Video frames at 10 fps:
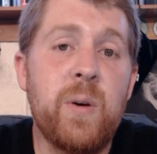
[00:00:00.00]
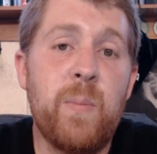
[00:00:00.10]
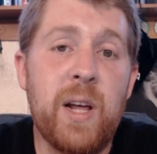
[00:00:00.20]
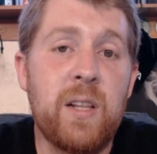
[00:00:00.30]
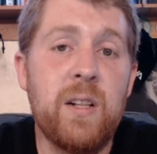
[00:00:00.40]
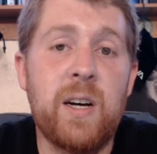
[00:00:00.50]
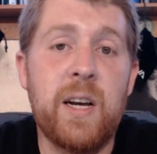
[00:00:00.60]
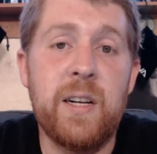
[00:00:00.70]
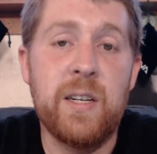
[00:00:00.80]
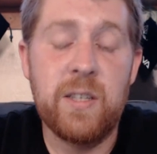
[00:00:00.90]
mouth to lung
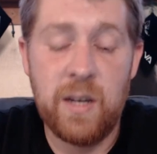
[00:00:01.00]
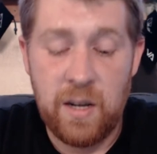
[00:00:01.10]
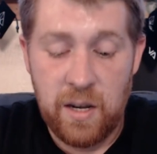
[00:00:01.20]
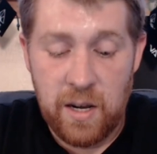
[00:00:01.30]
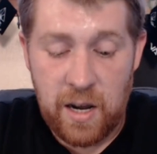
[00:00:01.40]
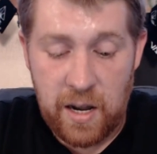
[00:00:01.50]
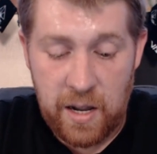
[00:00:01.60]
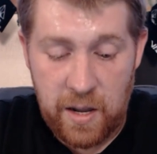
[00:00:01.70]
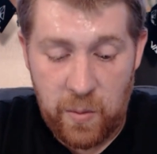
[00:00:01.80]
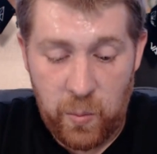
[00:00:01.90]
on this.
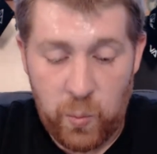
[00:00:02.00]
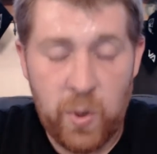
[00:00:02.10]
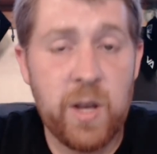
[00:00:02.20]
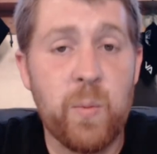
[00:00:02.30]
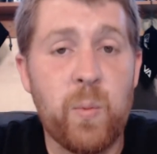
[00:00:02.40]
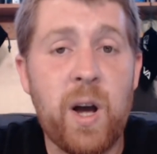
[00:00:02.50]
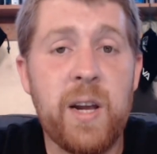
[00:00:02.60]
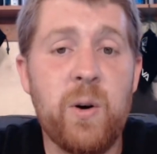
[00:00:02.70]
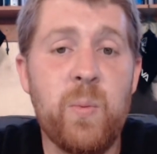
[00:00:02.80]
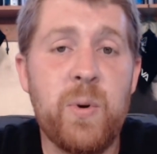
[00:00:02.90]
With it wide
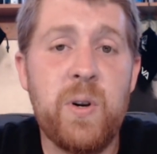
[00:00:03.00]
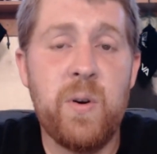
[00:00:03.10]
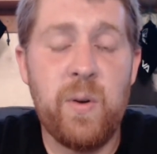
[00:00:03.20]
open,